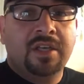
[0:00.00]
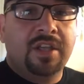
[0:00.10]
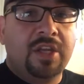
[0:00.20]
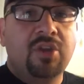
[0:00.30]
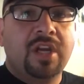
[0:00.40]

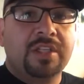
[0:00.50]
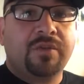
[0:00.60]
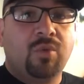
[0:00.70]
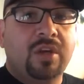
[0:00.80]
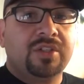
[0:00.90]
Thank you guys
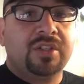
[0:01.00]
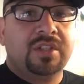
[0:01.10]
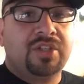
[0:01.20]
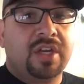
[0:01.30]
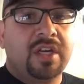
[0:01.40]
for watching
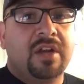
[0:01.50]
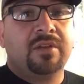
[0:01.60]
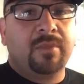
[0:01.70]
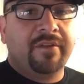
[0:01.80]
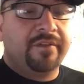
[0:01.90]
and checking
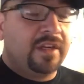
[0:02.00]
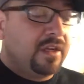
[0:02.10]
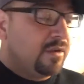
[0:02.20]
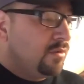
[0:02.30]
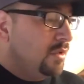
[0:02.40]
out my
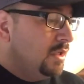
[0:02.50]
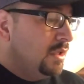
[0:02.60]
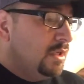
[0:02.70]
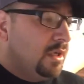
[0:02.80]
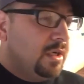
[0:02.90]
video.
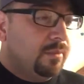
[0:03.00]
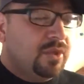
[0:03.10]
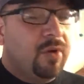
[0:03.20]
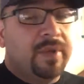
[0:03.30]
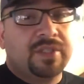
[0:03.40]

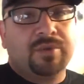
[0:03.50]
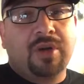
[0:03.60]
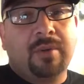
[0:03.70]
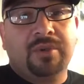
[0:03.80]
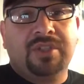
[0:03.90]
To all my
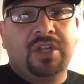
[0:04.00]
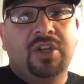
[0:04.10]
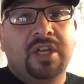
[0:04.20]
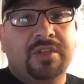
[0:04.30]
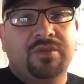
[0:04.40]
subscribers, thank
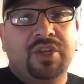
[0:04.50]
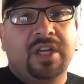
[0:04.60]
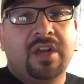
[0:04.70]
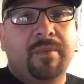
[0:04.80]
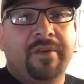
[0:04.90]
you guys for
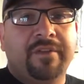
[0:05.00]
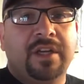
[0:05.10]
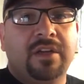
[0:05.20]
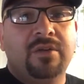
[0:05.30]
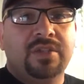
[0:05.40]
checking out my
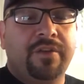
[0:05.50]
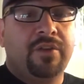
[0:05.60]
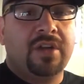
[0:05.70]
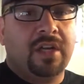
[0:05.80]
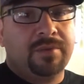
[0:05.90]
videos. If
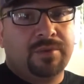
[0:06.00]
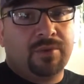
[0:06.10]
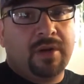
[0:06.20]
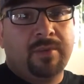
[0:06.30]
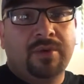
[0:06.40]
you're not a
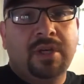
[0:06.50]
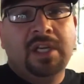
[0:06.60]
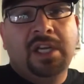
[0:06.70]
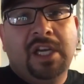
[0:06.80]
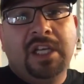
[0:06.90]
subscriber,
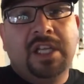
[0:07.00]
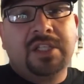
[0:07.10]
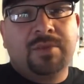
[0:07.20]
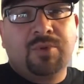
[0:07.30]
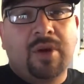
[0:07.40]
hit
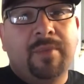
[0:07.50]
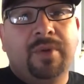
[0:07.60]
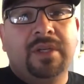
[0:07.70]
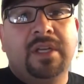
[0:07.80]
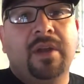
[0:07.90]
that subscribe
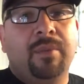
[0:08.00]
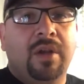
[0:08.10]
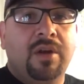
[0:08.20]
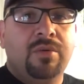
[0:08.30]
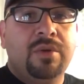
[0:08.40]
button down
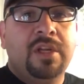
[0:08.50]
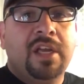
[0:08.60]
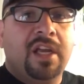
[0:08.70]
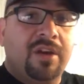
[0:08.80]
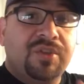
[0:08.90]
below,
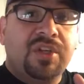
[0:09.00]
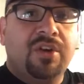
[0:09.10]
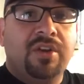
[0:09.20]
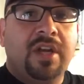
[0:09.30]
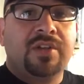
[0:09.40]
and I'll see you
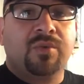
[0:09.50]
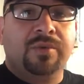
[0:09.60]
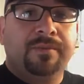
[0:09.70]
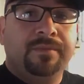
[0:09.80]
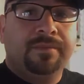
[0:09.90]
on the next one.